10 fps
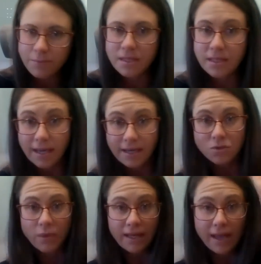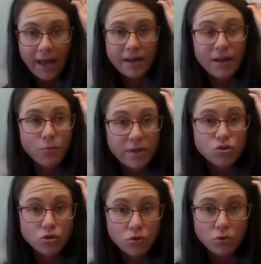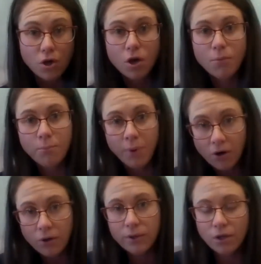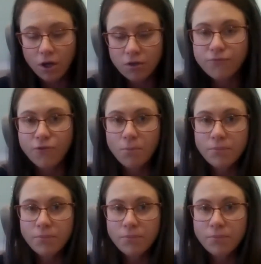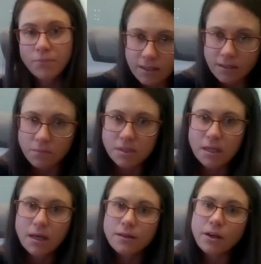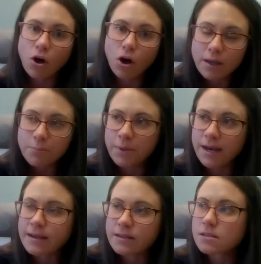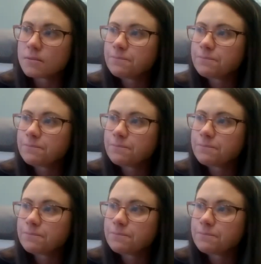And yes, we can and we do borrow a lot from the mechanisms that are in place